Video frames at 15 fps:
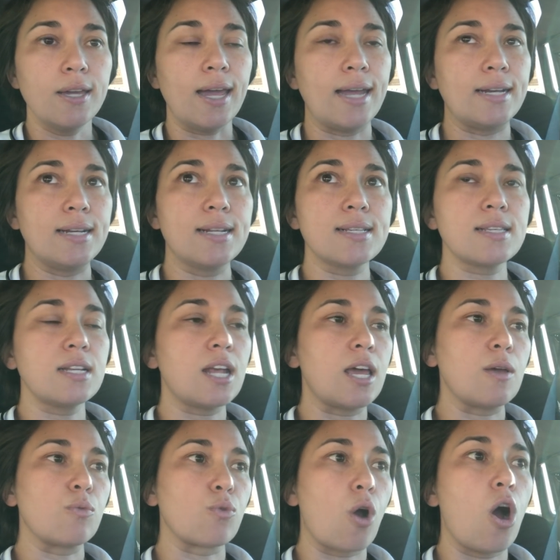And it isn't
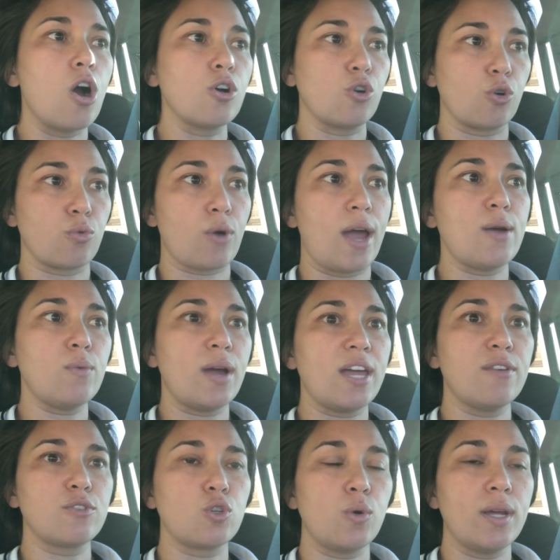a wrong or right
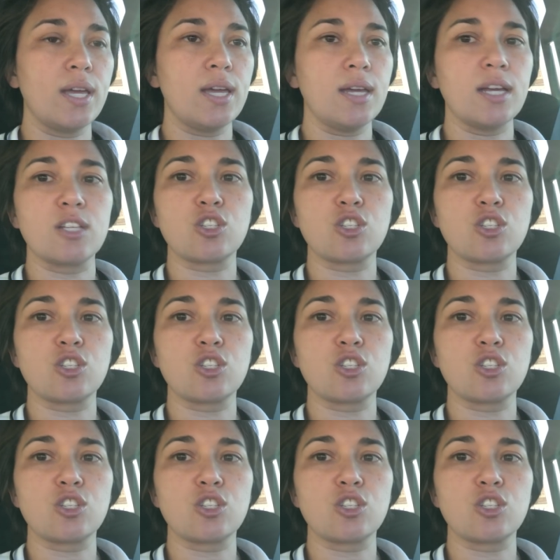way of doing it.